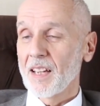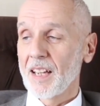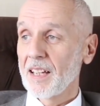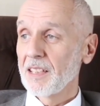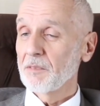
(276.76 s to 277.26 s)

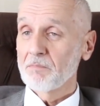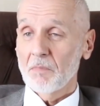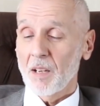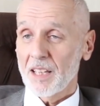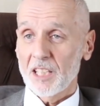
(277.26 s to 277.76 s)
and
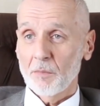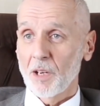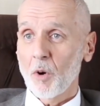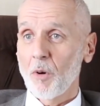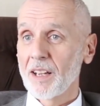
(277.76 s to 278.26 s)
I guess it
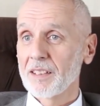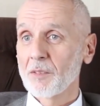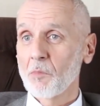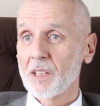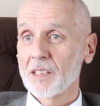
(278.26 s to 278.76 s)
went
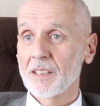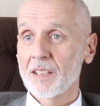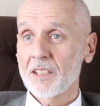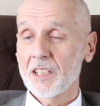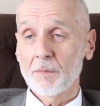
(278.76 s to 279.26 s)
quiet. And one of the
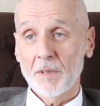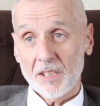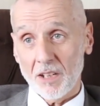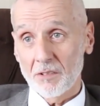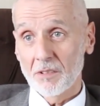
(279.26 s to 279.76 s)
guys said to me,
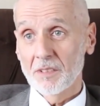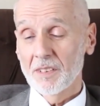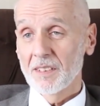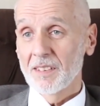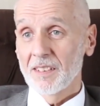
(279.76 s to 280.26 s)
so,
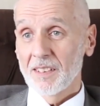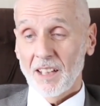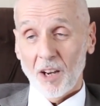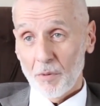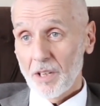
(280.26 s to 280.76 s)

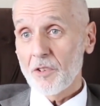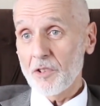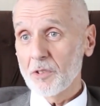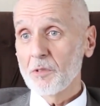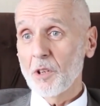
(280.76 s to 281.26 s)
have we
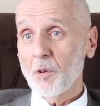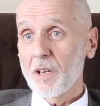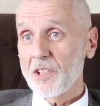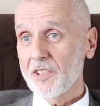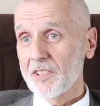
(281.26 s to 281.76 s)
answered all your
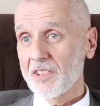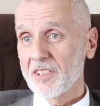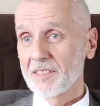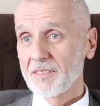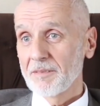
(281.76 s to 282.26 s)

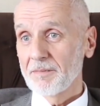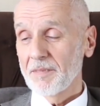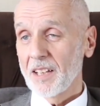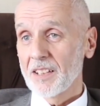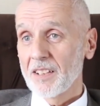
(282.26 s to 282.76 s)
questions?
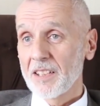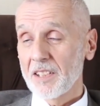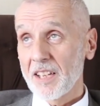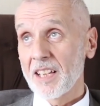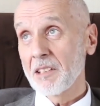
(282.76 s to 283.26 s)
And
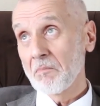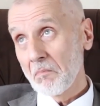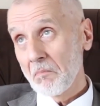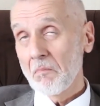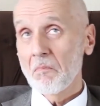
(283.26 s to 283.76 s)
I said,
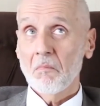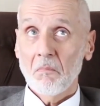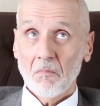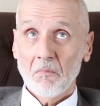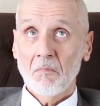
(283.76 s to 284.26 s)

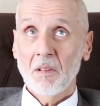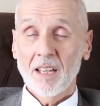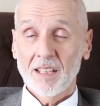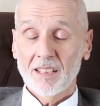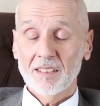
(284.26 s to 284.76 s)

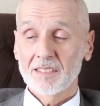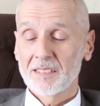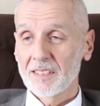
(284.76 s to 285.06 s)
yeah,